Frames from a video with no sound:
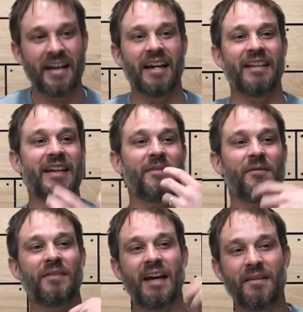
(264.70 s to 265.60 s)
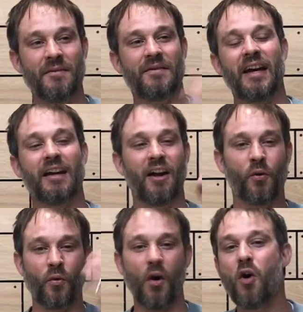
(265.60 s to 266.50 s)
And that
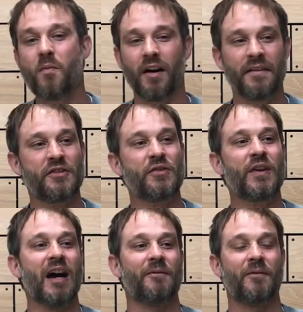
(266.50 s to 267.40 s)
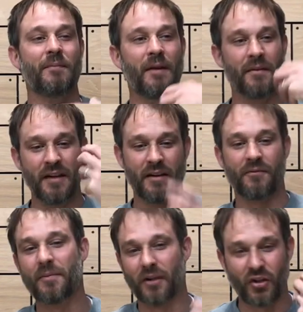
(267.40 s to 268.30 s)
aroma that you got from
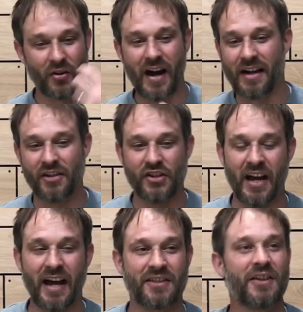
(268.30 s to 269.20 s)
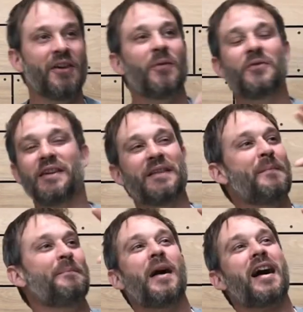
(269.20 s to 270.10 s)
the Cracker Jacks when you had
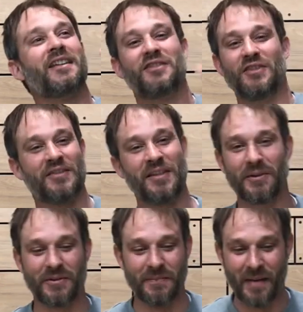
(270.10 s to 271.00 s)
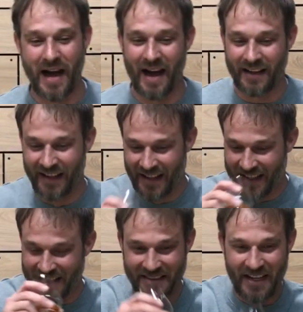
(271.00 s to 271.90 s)
that box just tilted back
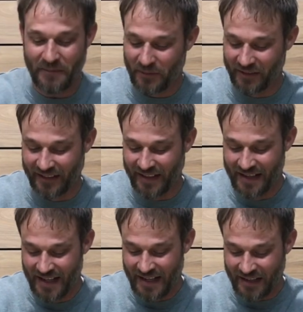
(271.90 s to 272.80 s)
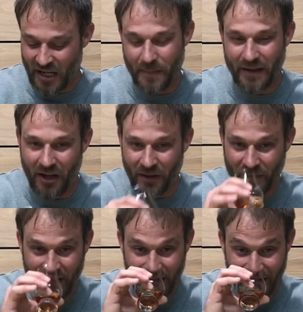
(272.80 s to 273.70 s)
is definitely coming
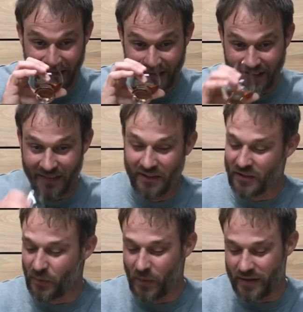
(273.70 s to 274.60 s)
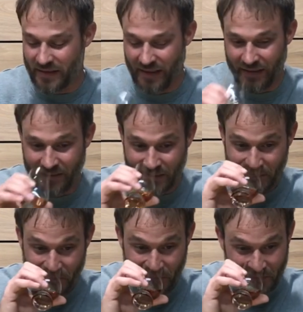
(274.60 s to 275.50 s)
off this whiskey.
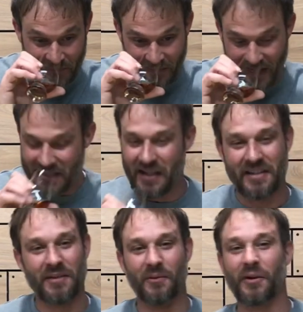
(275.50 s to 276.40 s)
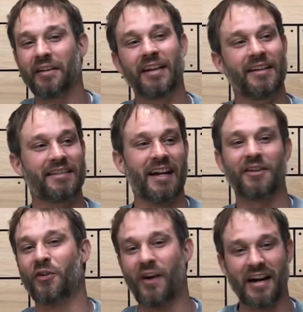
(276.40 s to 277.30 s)
It's got a
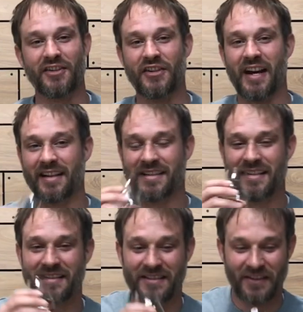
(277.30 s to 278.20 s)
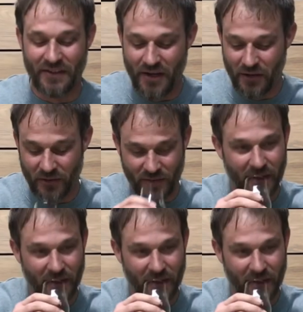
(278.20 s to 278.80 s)
Cracker Jack sense to the nose.